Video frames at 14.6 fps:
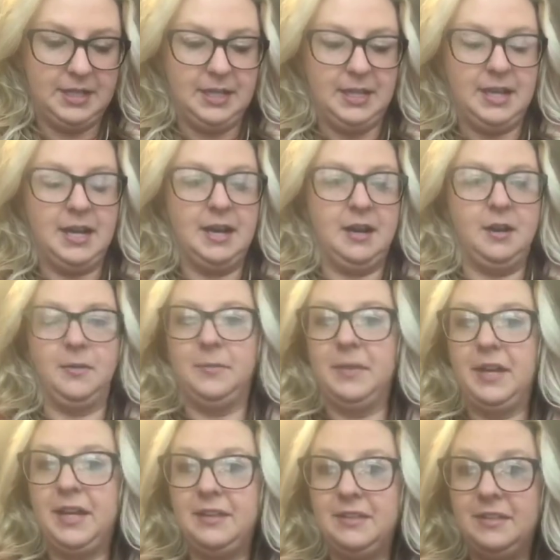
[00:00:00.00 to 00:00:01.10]

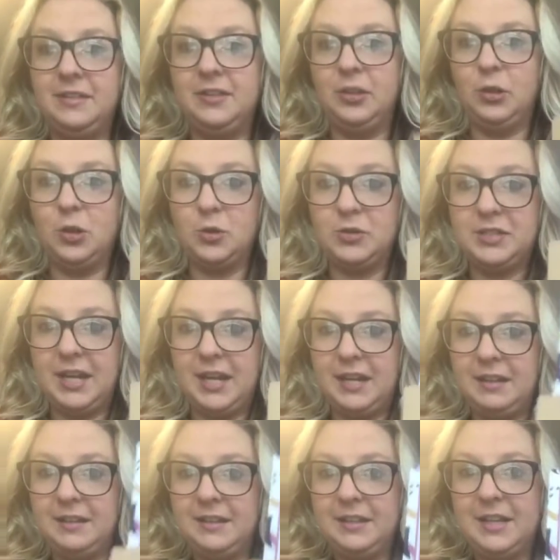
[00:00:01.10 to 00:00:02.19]
And the little
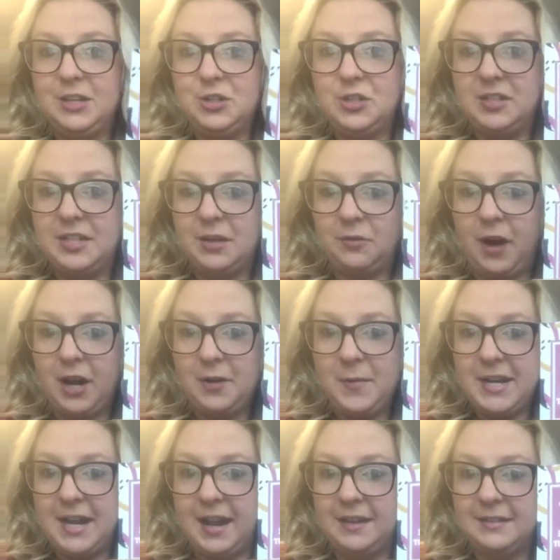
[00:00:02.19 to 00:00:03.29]
stand can just sit right on
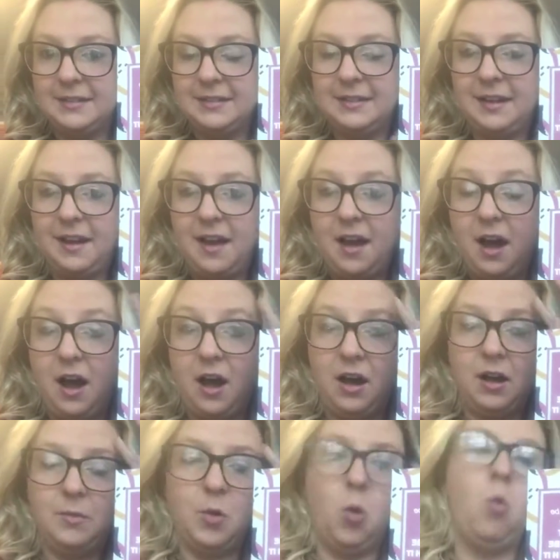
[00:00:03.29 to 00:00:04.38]
my desk.
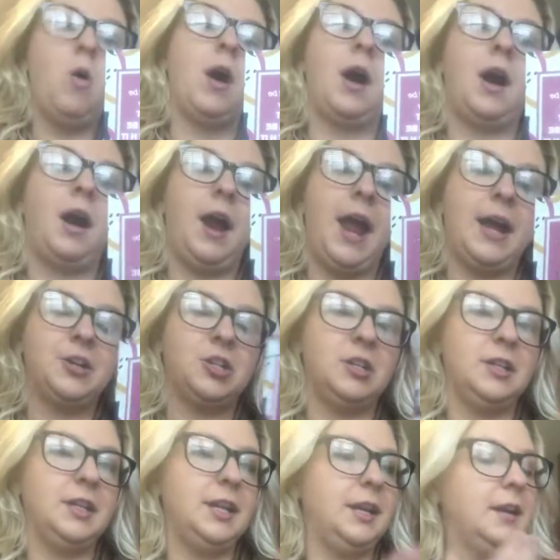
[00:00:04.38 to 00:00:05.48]
Or
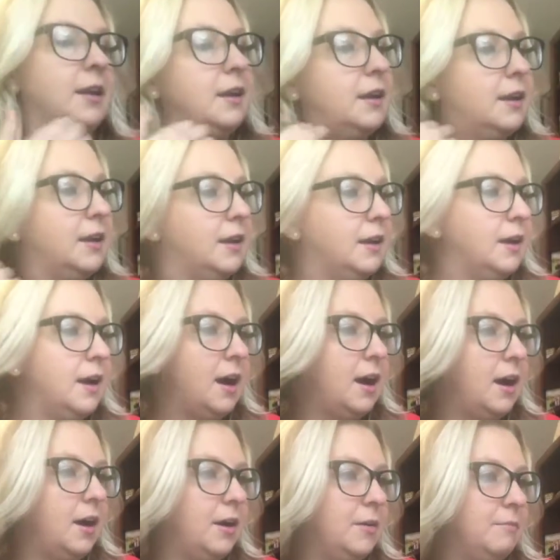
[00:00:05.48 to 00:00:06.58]
actually,
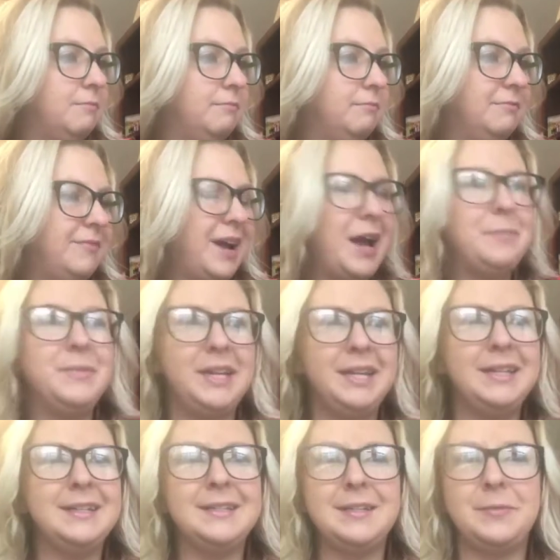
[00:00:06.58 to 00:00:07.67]
I'm
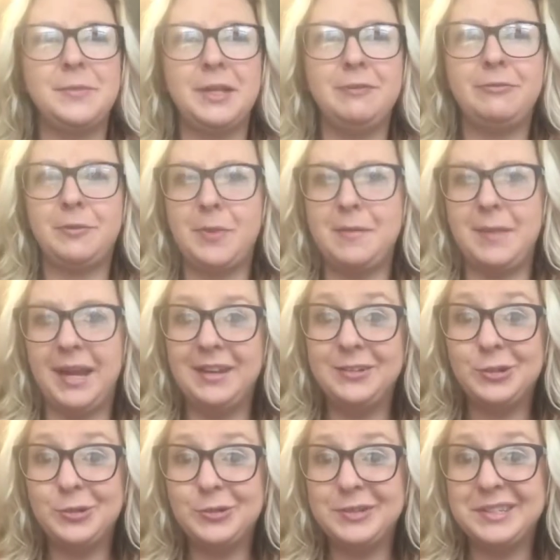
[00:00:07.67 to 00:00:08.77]
needing something for my
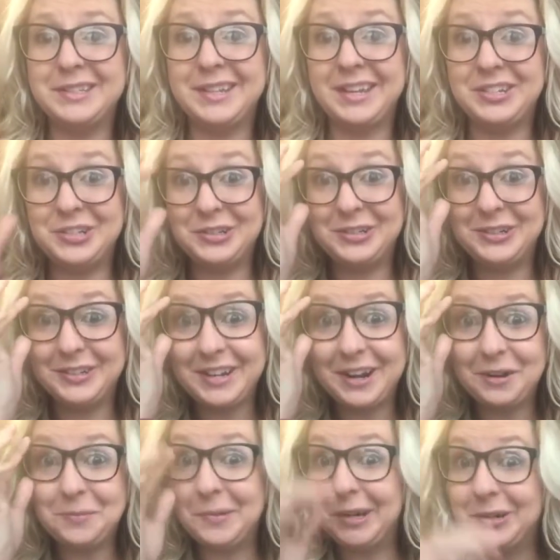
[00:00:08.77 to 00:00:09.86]
mantle since I just took
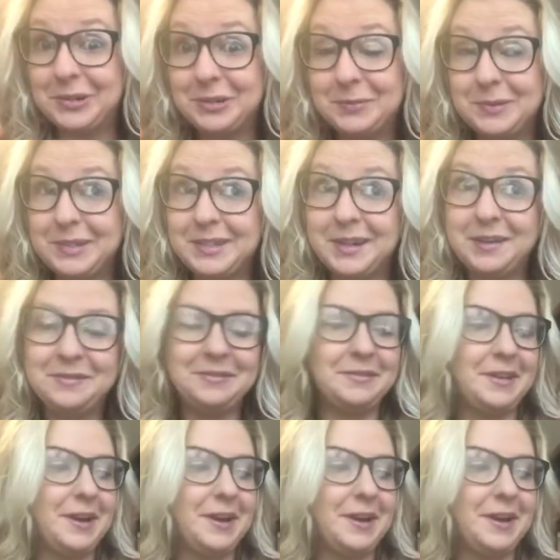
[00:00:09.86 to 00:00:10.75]
down all my Christmas stuff.